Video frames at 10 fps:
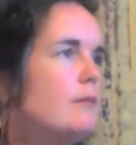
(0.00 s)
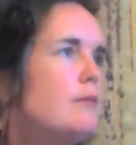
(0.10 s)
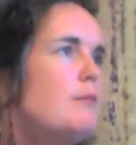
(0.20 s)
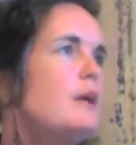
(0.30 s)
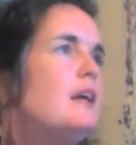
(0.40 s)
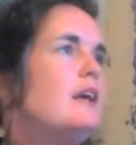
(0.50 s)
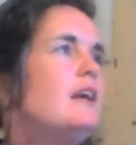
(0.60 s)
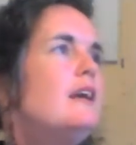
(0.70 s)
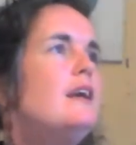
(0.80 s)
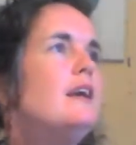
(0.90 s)

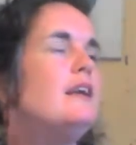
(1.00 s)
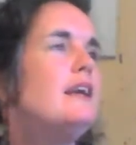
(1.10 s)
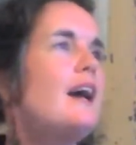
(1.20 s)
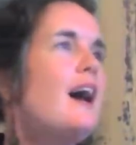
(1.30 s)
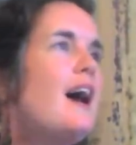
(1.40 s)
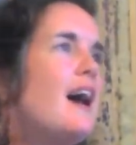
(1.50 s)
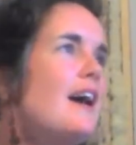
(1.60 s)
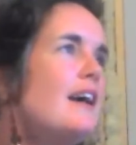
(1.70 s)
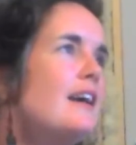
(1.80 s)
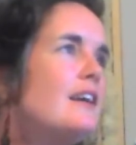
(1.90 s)
beady
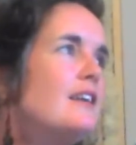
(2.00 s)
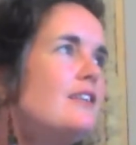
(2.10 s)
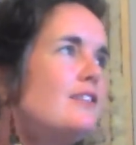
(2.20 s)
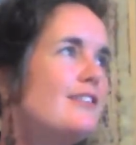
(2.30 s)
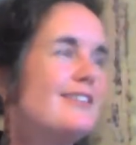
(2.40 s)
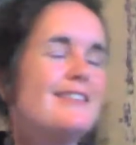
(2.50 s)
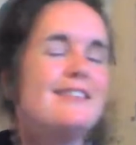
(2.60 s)
eyes.